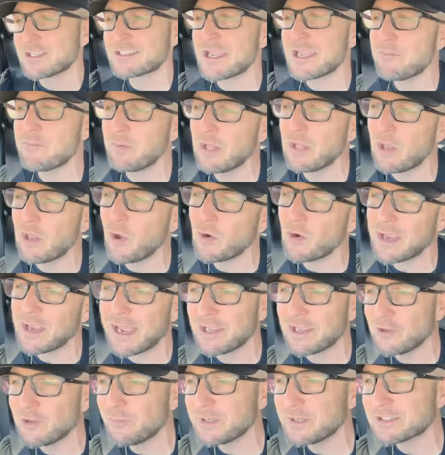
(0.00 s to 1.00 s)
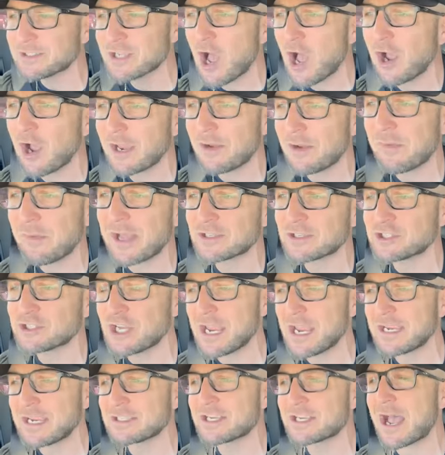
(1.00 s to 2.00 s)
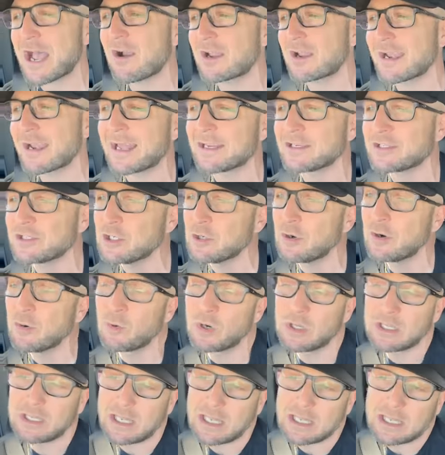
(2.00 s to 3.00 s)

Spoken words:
You say, Bill, okay, you've been talking about change. How can I do it? Well,